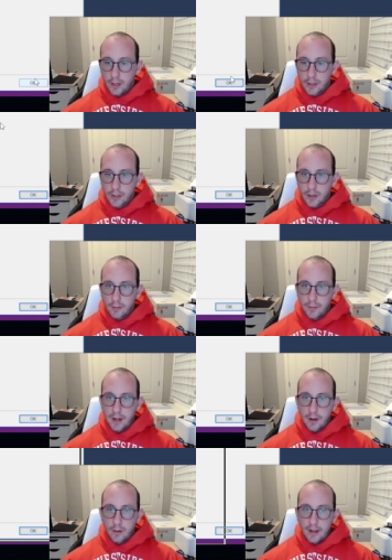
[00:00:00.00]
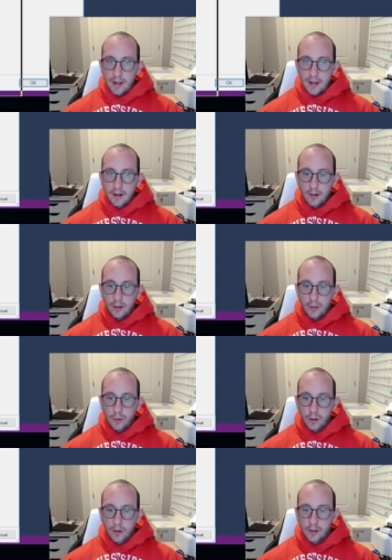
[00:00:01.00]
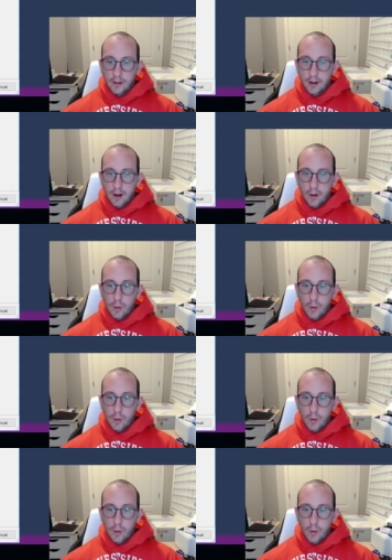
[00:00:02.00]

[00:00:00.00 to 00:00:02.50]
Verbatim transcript: just come down and you are going to click on